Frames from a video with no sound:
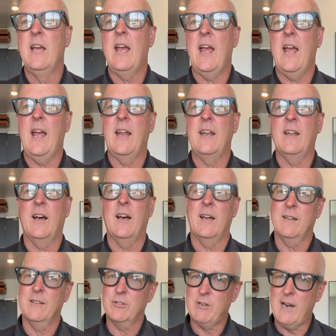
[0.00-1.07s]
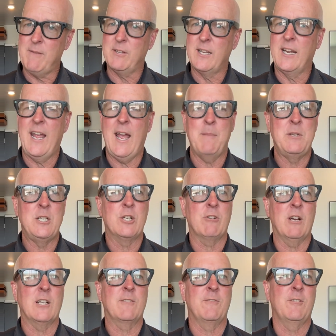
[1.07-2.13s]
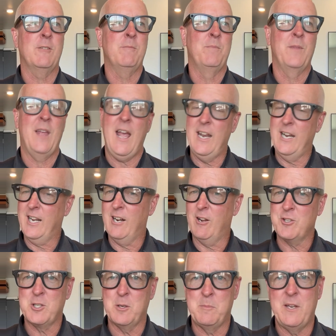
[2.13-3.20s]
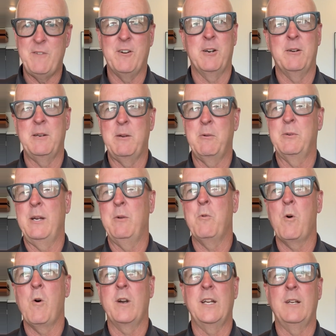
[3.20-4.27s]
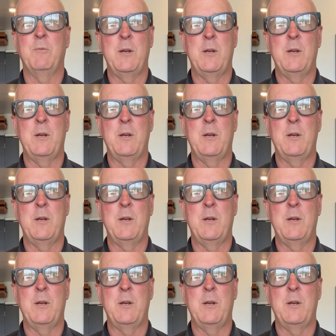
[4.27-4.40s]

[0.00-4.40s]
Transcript: And traveling can be stressful, and it can also be very rewarding.